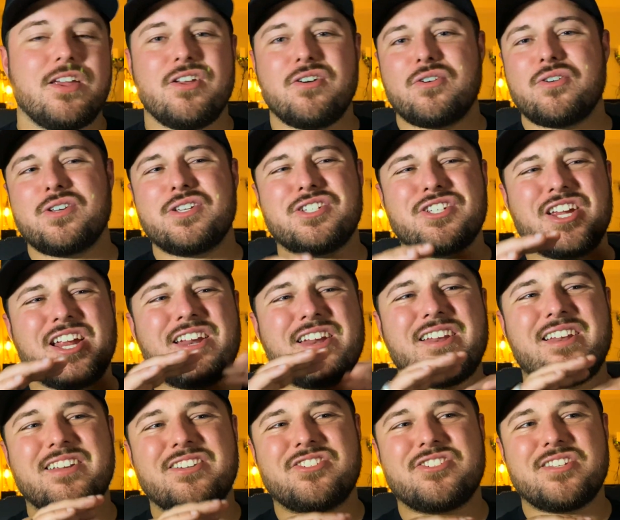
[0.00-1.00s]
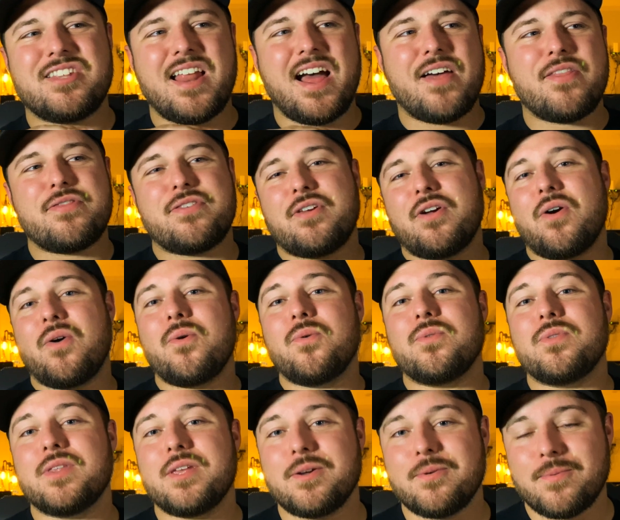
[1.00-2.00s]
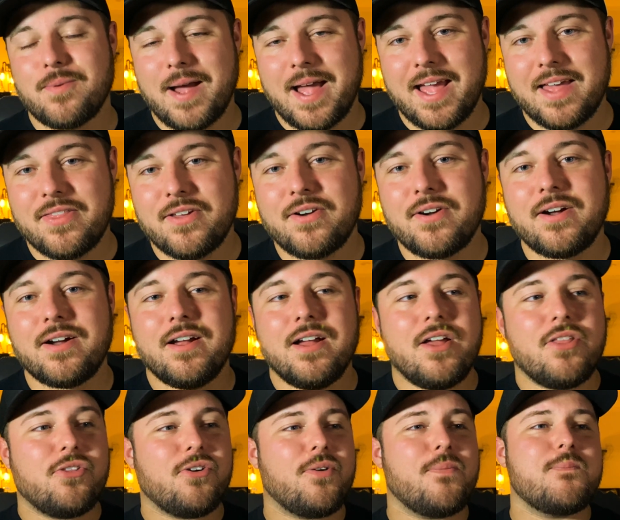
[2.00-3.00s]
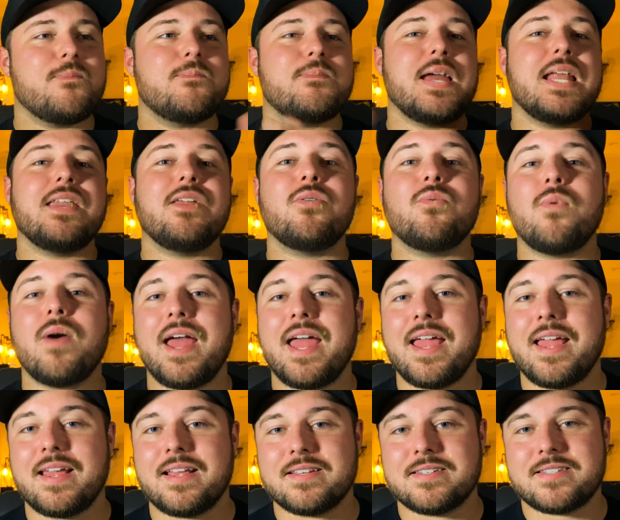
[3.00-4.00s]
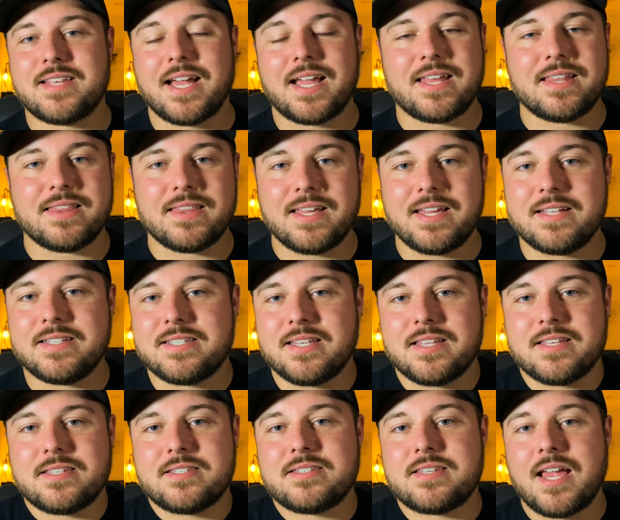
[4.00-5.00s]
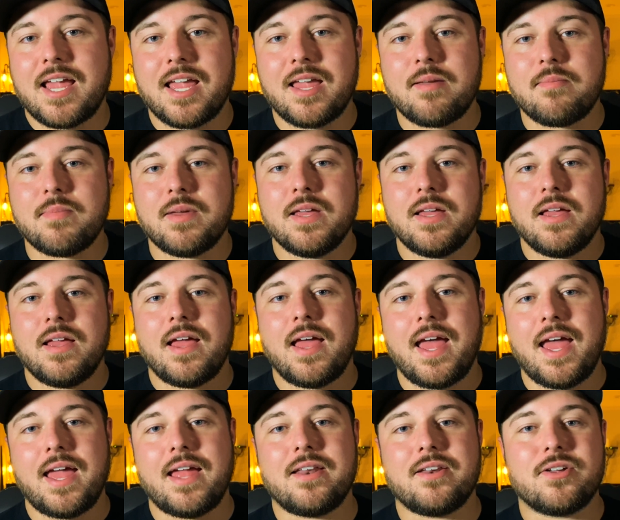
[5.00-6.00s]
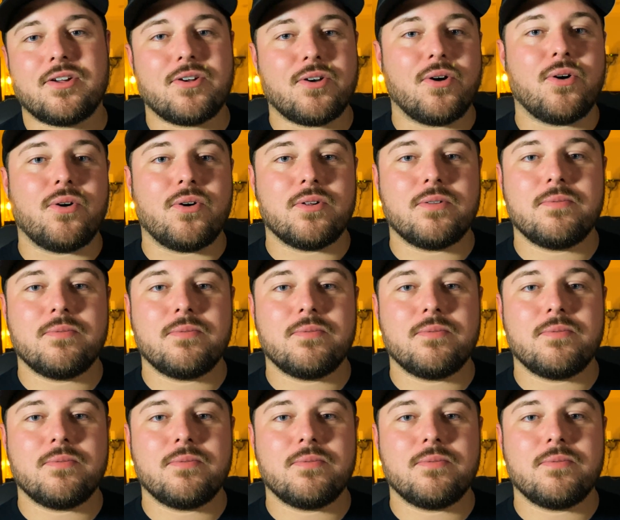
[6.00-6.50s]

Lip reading: Christianity is not the only way. There are many ways that can lead to the same end goal.